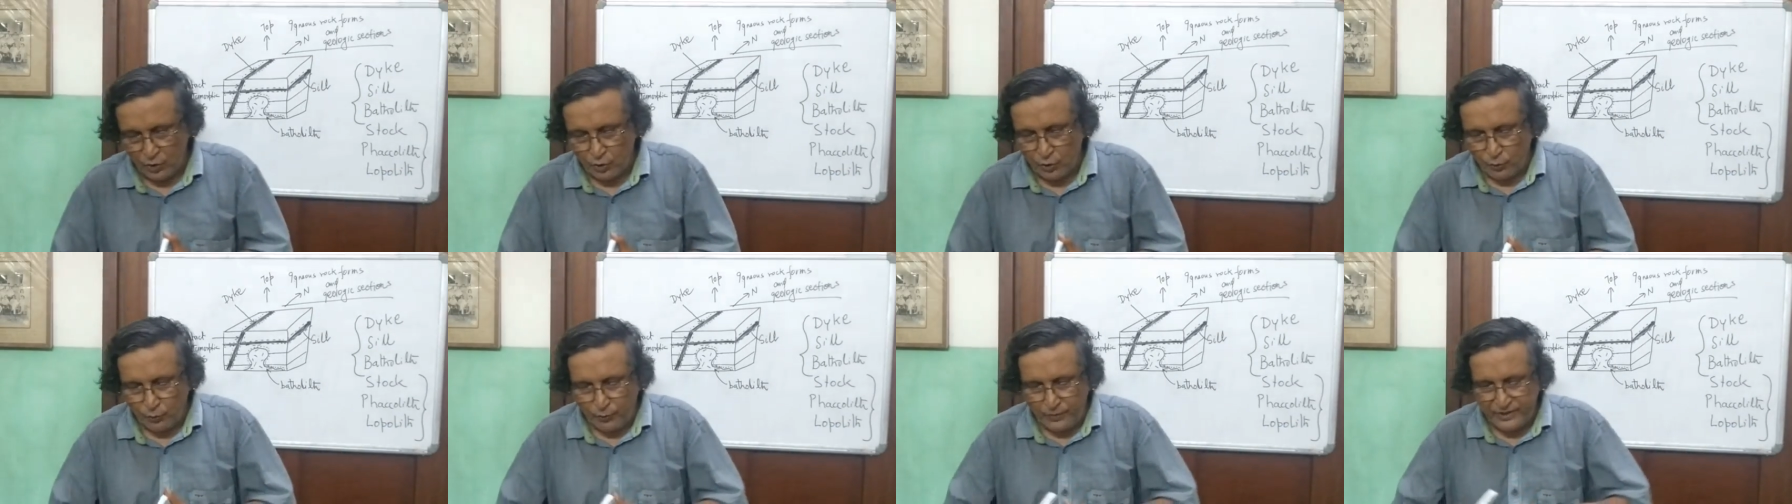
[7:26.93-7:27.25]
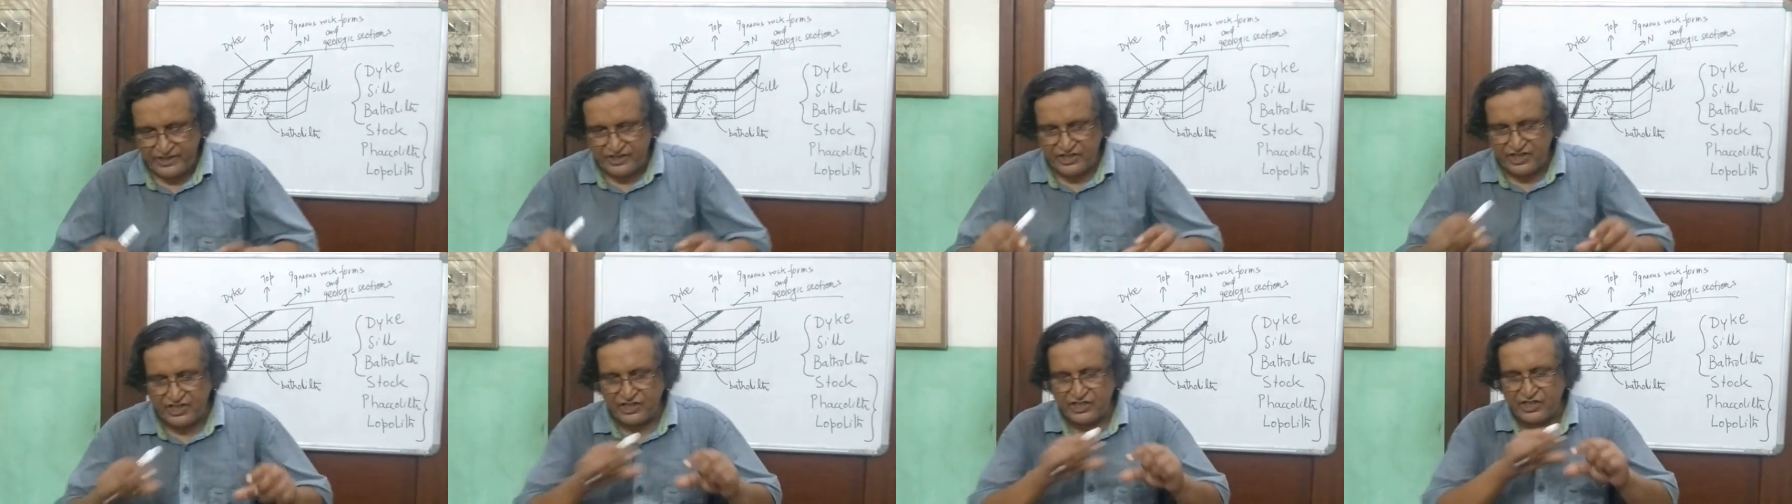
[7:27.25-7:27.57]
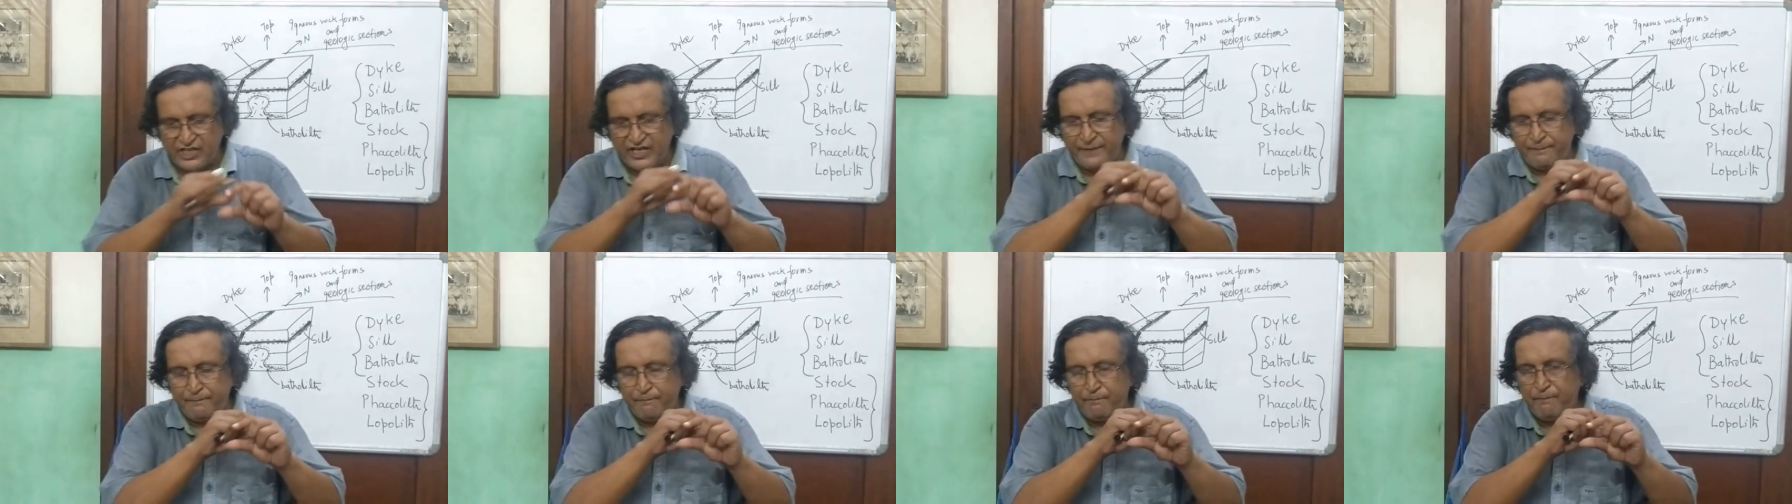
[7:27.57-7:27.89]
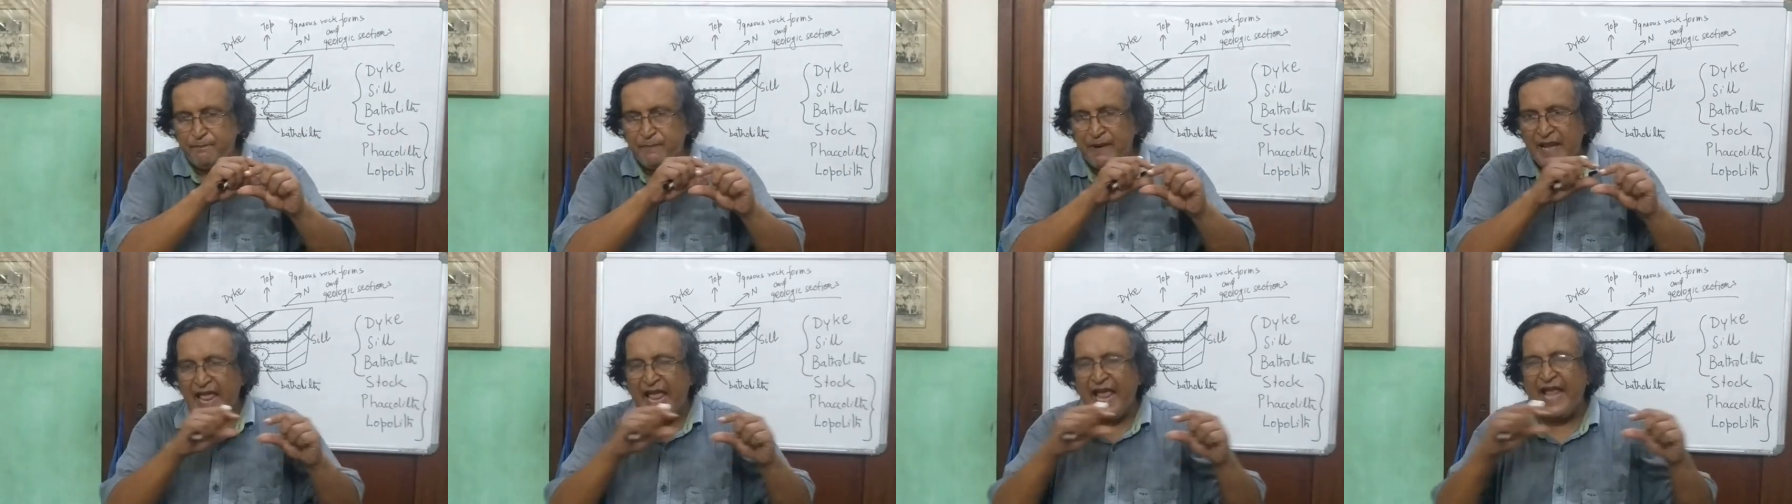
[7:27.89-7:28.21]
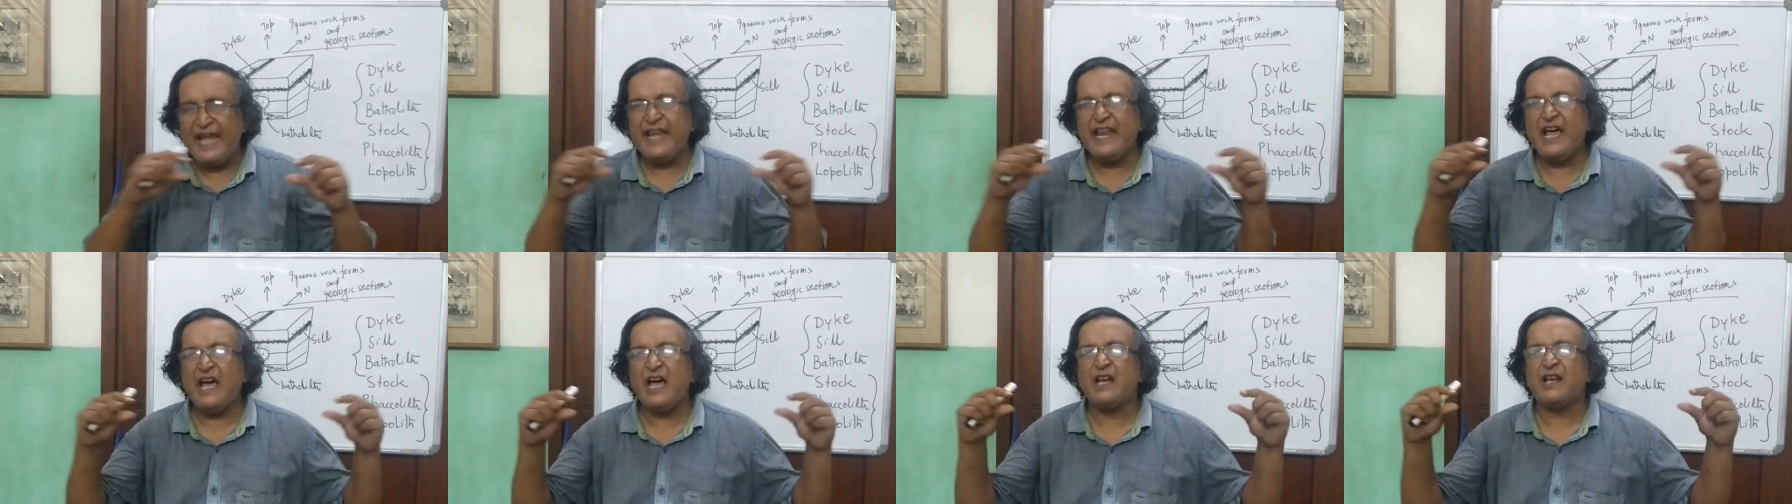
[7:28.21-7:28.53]
which is a
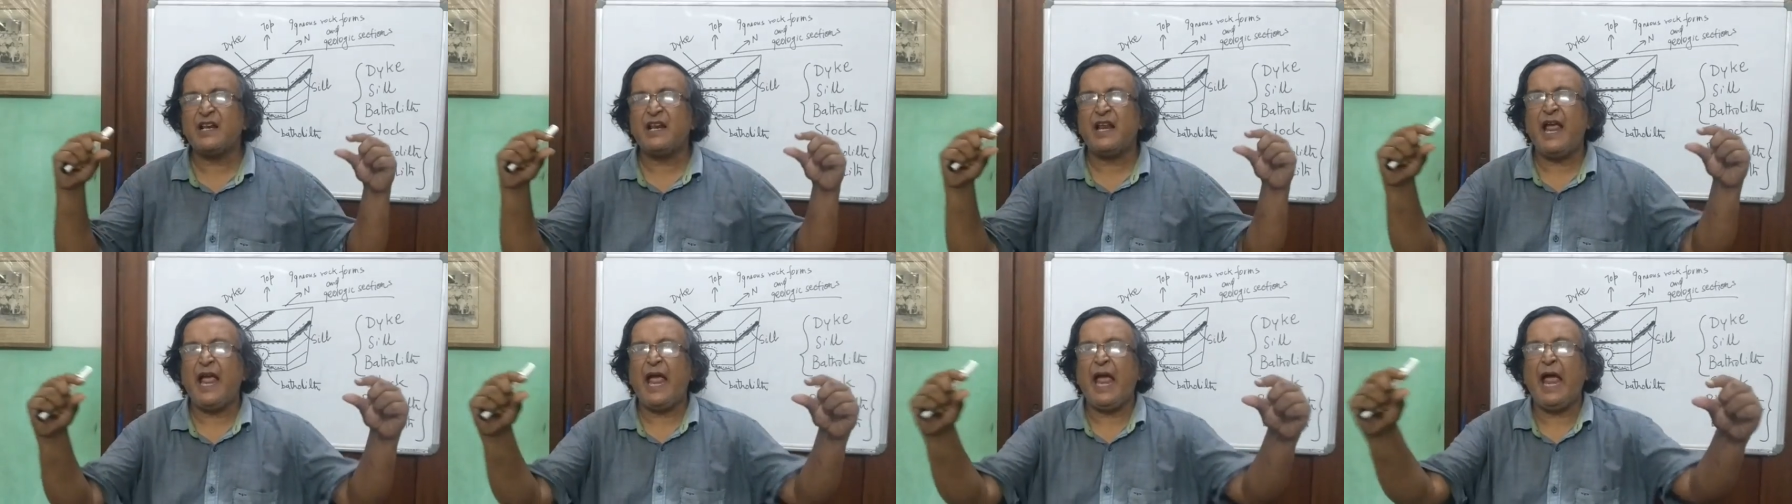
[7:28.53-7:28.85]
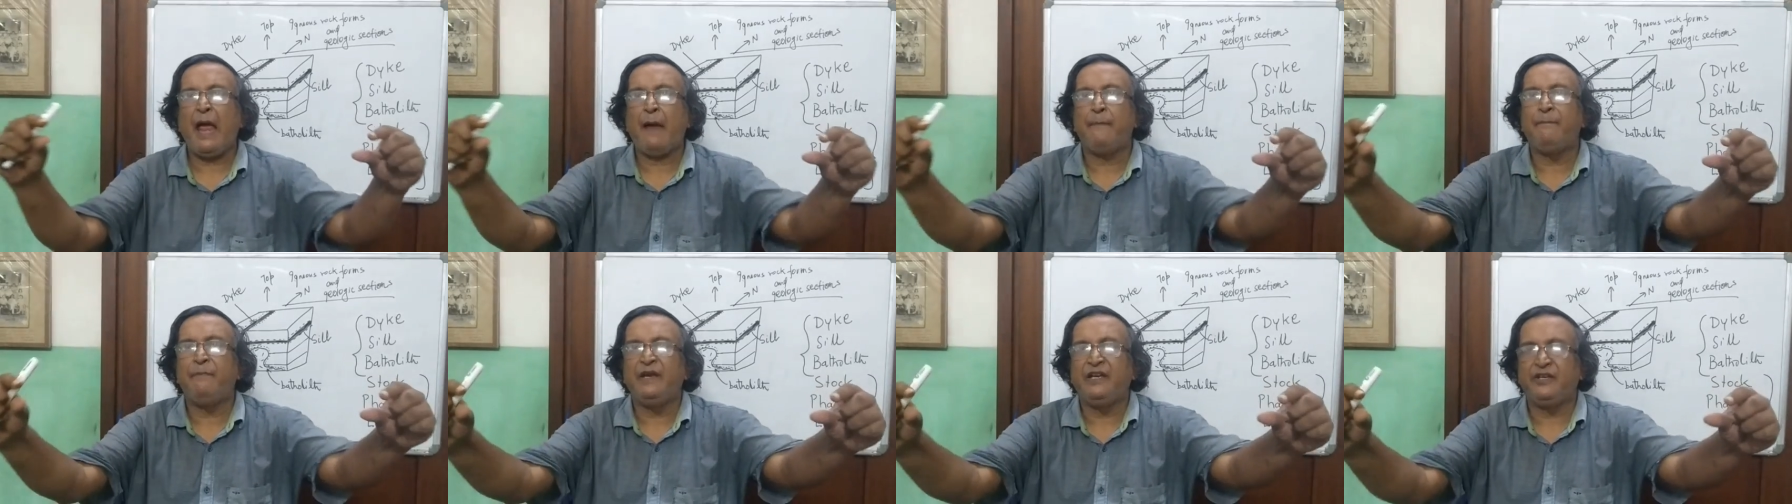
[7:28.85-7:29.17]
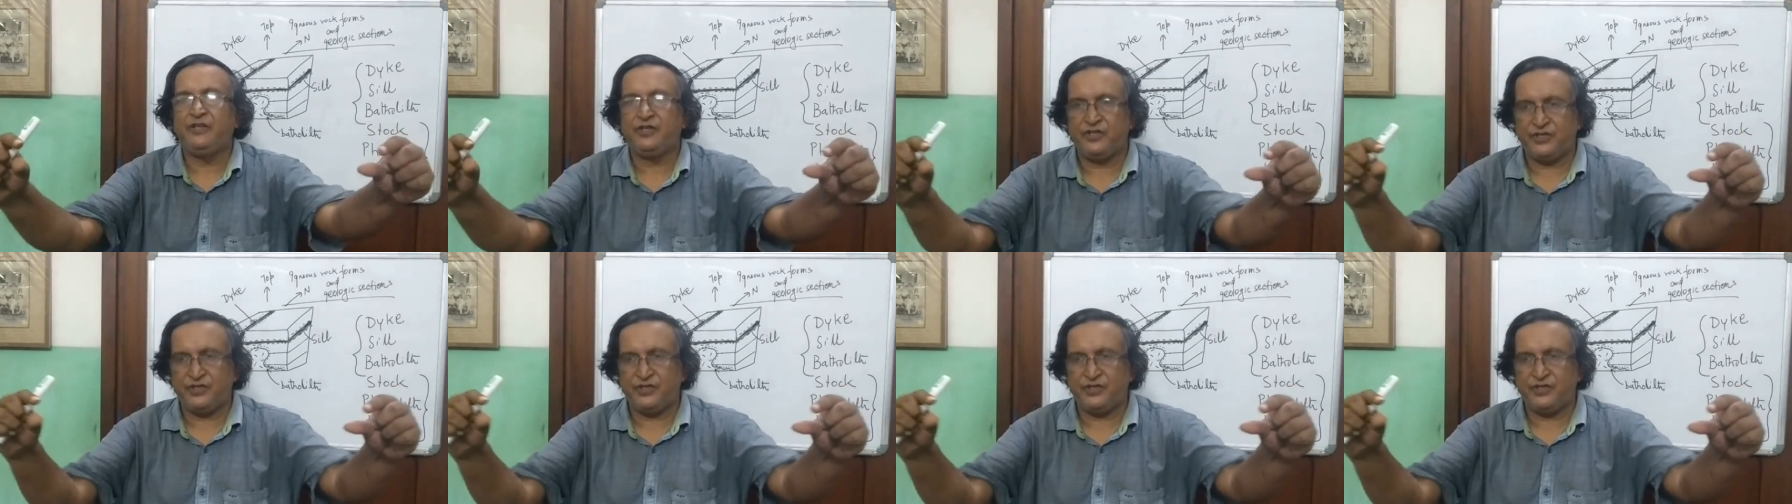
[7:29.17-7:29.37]
planar habit.